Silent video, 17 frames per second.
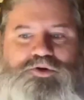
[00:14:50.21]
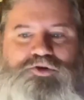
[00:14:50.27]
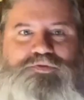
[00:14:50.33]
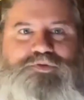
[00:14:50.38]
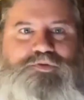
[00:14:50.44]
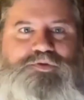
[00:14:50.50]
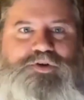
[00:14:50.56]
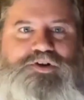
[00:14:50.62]

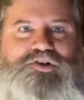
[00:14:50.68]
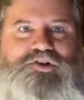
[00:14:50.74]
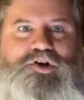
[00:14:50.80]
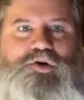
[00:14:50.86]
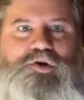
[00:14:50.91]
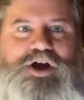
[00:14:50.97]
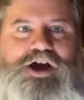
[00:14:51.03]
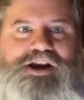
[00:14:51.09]
for
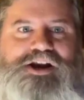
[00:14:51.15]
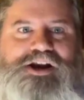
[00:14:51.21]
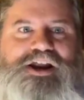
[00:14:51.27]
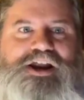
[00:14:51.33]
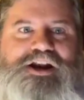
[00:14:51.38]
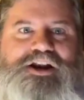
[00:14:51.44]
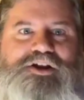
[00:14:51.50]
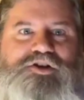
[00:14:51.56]
Frisco, who kind of
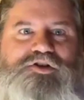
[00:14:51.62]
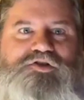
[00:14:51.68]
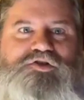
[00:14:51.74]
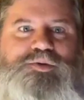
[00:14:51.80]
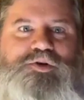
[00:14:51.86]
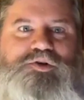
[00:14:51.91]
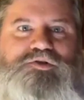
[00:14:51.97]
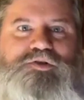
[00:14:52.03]
needed a huge
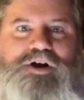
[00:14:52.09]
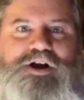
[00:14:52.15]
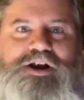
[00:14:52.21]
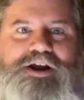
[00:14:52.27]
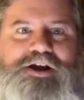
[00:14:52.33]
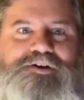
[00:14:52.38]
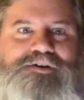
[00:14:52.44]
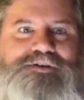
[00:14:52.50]
boost right now.